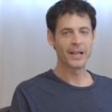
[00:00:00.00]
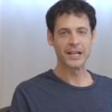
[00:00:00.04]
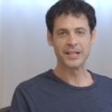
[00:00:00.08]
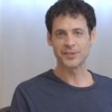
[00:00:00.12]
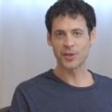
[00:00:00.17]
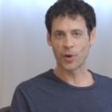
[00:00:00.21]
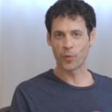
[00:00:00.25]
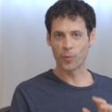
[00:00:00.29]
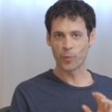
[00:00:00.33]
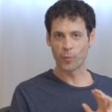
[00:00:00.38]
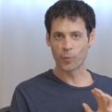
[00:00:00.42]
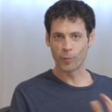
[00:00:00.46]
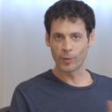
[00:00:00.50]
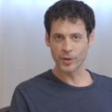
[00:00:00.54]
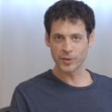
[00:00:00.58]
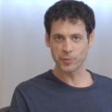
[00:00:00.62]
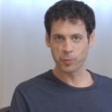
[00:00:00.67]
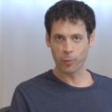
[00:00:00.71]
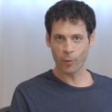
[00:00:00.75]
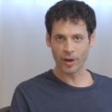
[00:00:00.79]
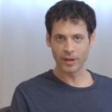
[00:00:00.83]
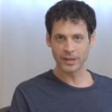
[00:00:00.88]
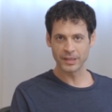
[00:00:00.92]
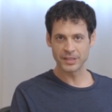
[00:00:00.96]
So
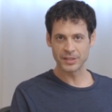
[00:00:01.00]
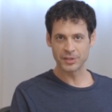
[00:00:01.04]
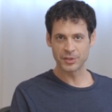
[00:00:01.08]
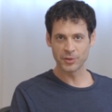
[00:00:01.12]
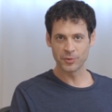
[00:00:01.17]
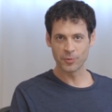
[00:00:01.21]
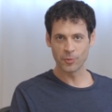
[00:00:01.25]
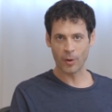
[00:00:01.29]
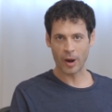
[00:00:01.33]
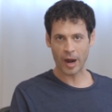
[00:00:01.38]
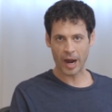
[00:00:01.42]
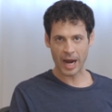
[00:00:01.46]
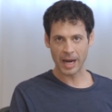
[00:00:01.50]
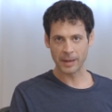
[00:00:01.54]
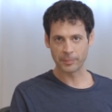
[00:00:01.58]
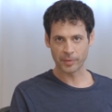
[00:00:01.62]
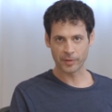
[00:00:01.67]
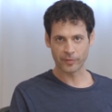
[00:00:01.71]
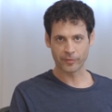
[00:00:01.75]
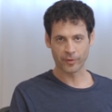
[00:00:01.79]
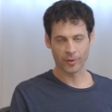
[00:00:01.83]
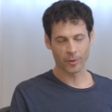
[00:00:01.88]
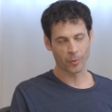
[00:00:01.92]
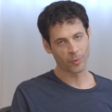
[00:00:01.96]
which one do I
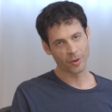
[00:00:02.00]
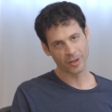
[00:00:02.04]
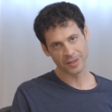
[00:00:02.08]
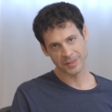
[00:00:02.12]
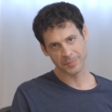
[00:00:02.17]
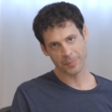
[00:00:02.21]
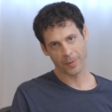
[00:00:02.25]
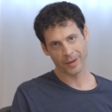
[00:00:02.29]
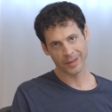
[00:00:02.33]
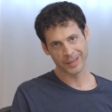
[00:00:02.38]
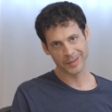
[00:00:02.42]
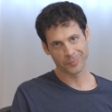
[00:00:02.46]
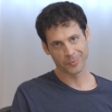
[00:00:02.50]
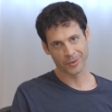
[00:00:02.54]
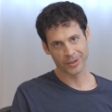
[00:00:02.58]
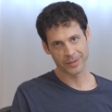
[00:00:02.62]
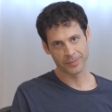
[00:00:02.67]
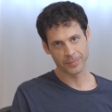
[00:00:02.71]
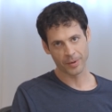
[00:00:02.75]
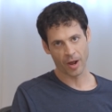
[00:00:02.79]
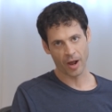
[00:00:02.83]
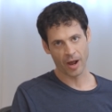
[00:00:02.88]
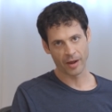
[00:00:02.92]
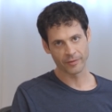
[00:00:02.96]
prefer? Well, it's probably
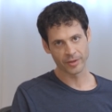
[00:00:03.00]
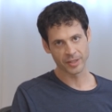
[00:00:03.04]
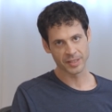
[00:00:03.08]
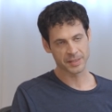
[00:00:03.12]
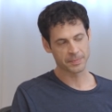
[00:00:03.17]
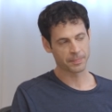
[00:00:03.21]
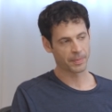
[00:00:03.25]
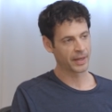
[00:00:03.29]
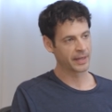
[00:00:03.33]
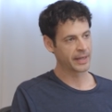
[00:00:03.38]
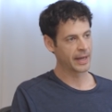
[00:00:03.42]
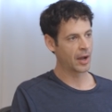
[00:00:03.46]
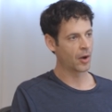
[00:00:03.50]
pretty obvious by